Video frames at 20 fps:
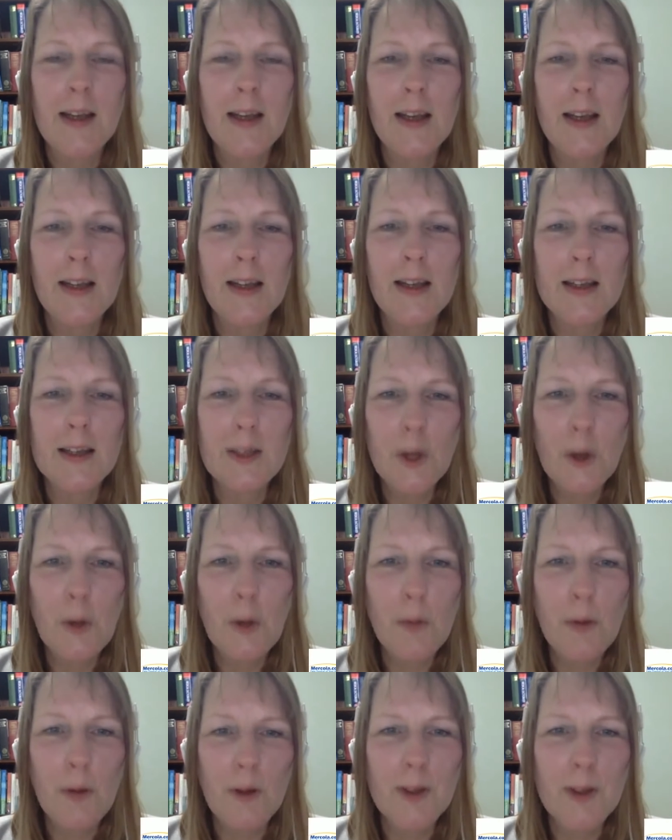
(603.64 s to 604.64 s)
it is
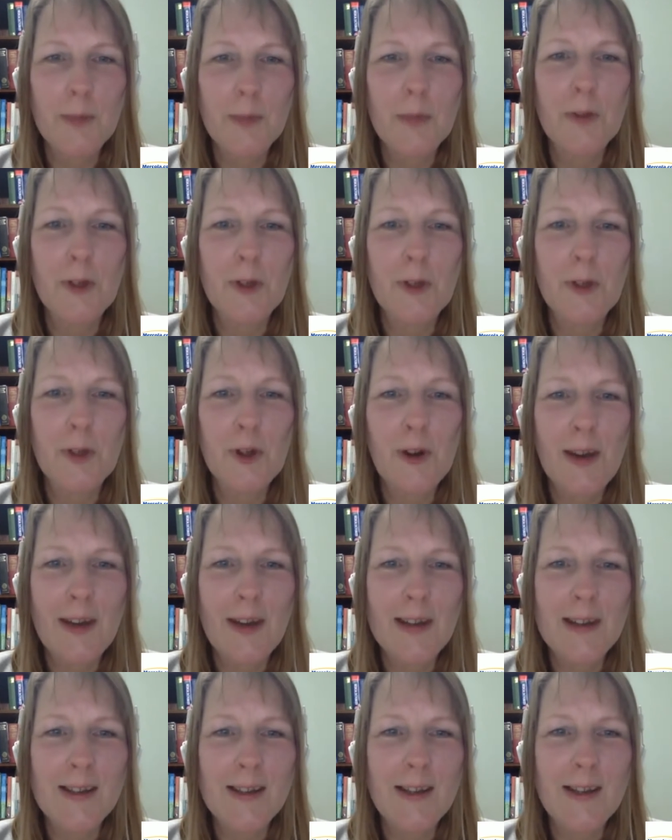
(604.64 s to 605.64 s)
not possible to
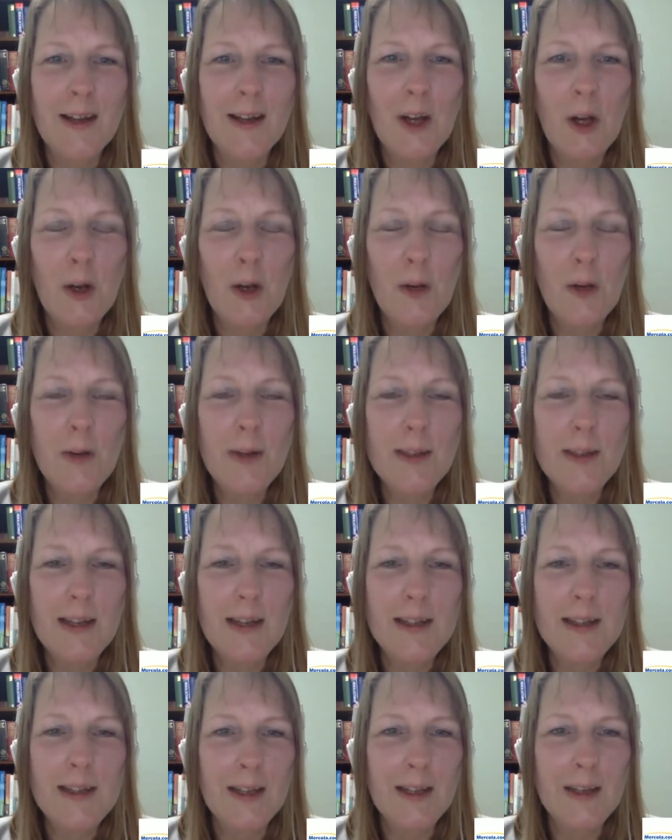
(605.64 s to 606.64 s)
trace who is
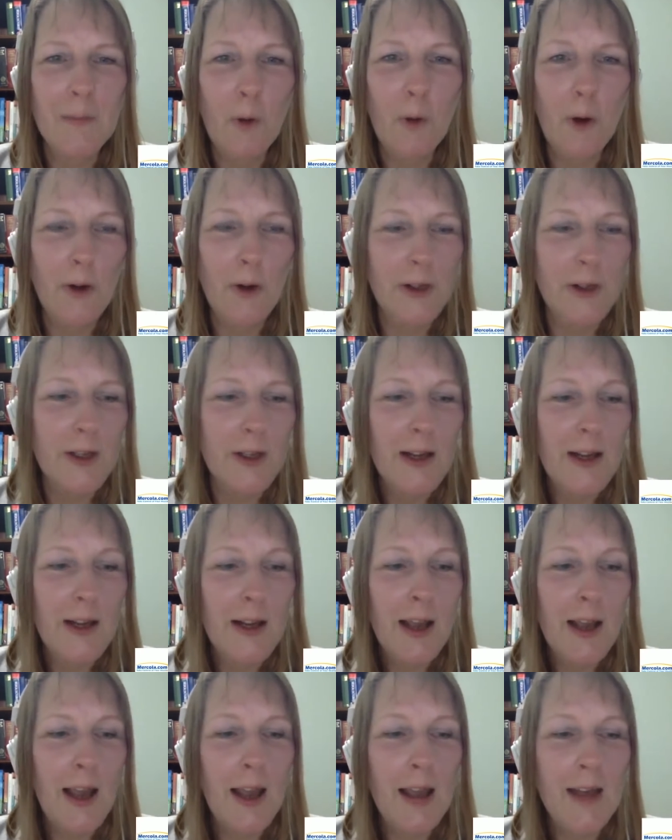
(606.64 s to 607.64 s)
eating what.
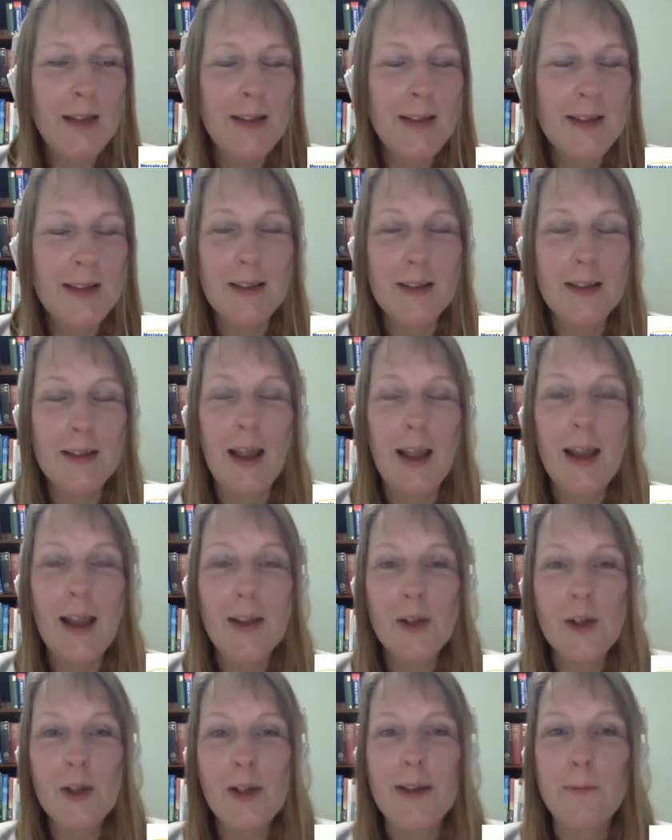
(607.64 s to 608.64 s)
And
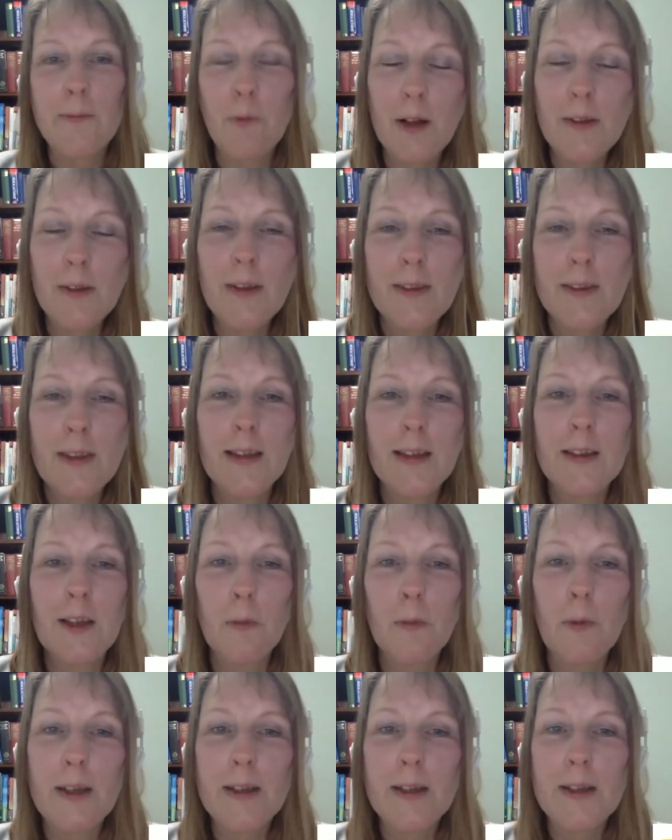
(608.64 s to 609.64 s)
actually, one thing
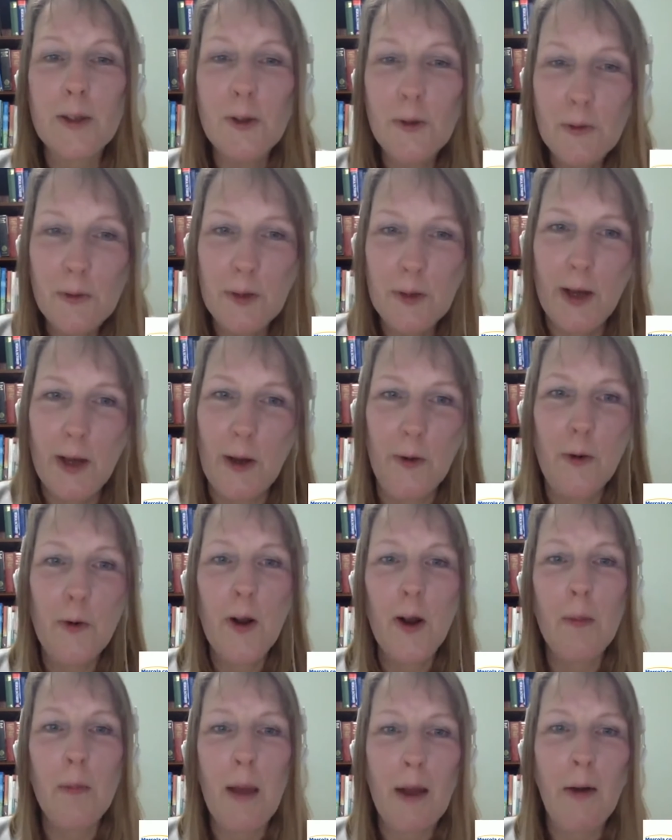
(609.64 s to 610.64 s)
that we do
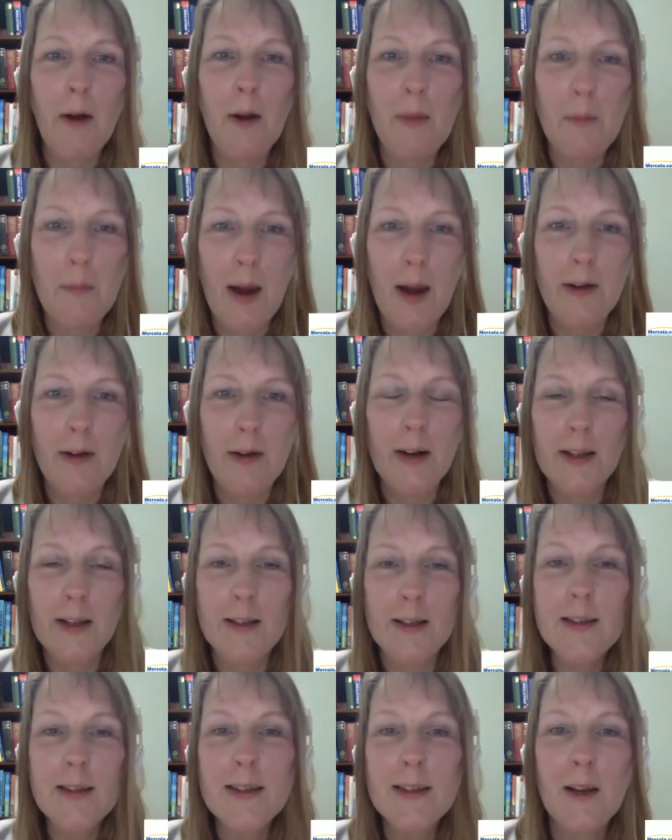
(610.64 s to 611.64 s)
know about
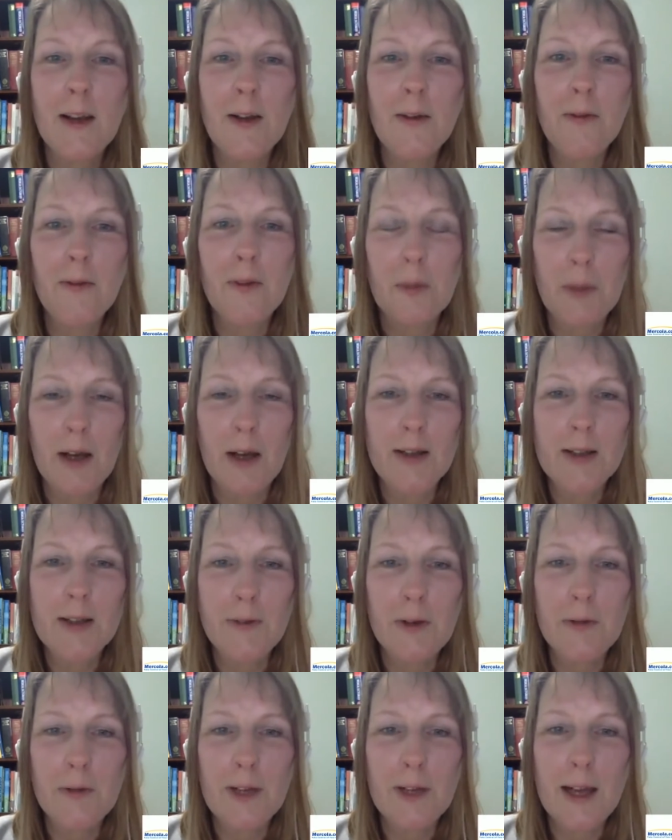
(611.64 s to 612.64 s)
Americans over the past
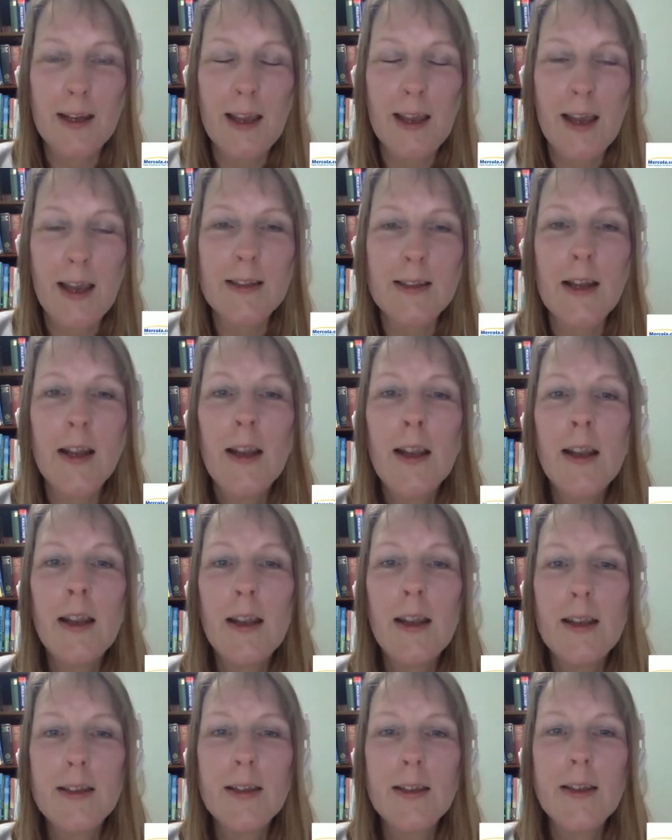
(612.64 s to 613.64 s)
few decades
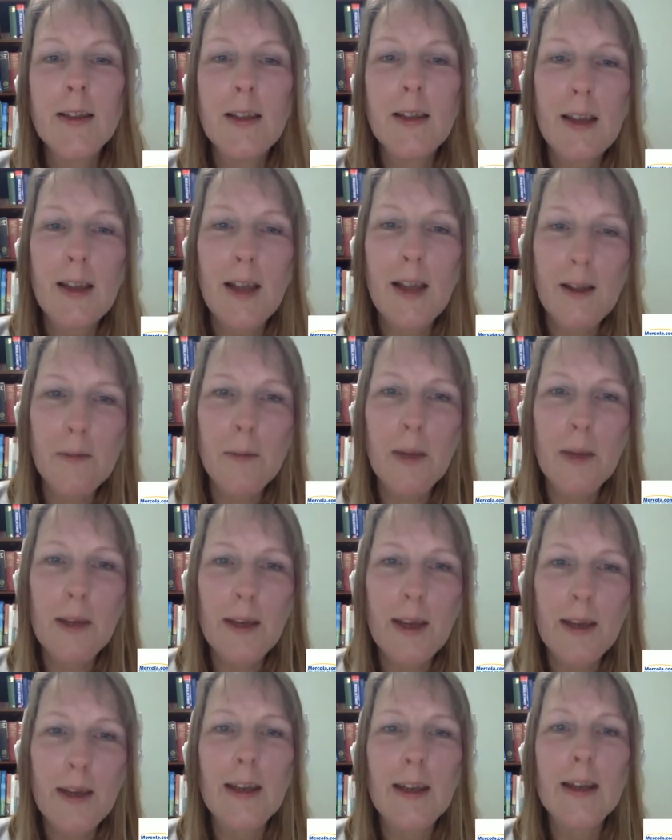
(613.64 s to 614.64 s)
is that they have been
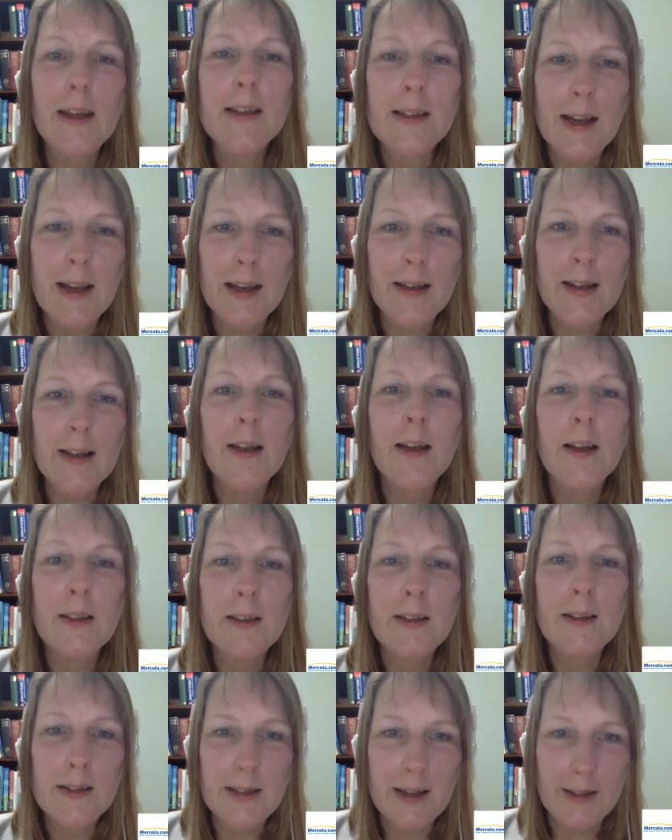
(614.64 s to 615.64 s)
getting sicker
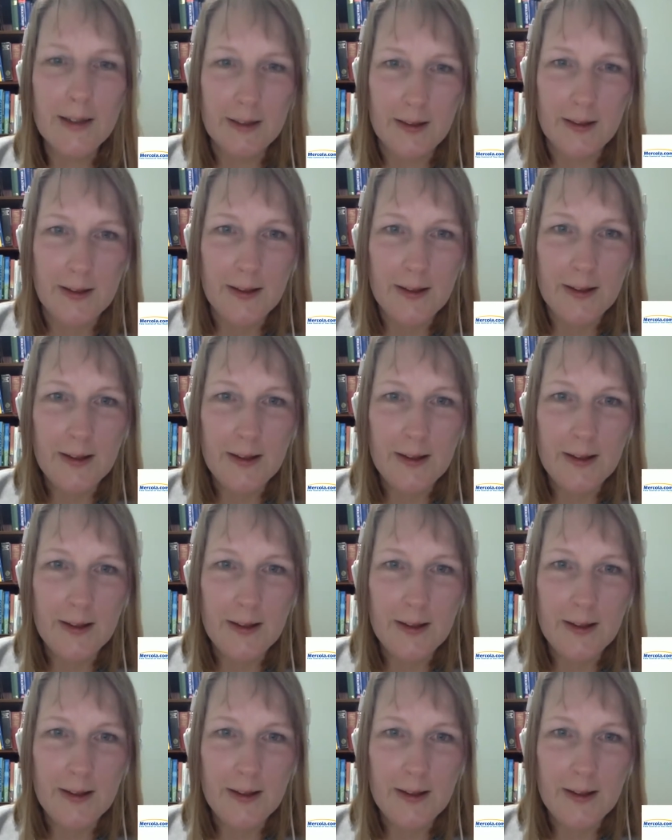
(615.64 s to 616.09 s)
and sicker.